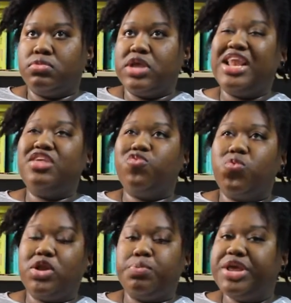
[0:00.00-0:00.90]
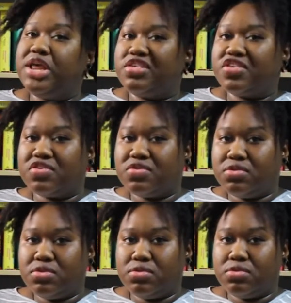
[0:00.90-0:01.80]
at least one piece
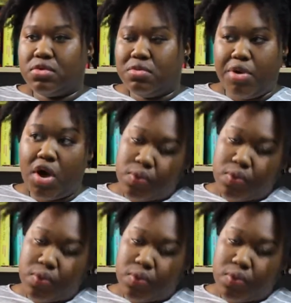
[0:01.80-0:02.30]
per